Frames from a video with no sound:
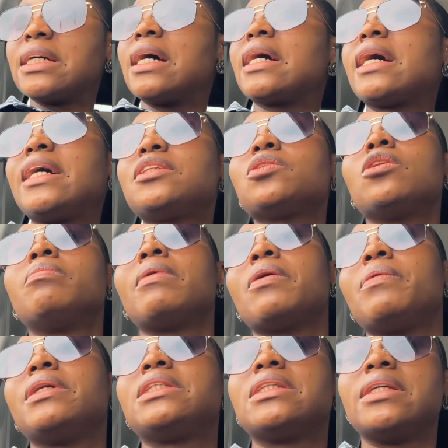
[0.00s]
And guys, on my
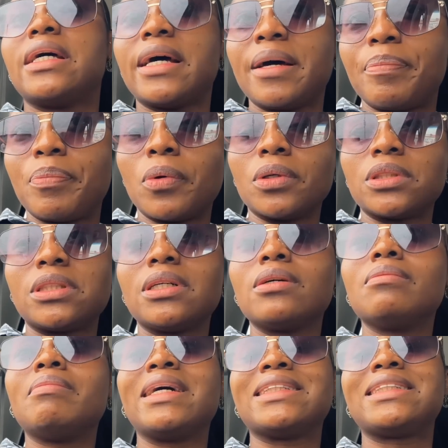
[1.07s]
way to the airport
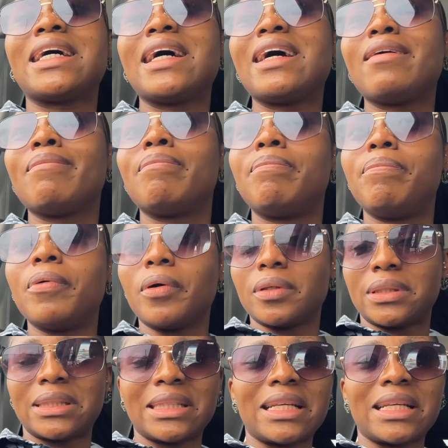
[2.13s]
my tire burst,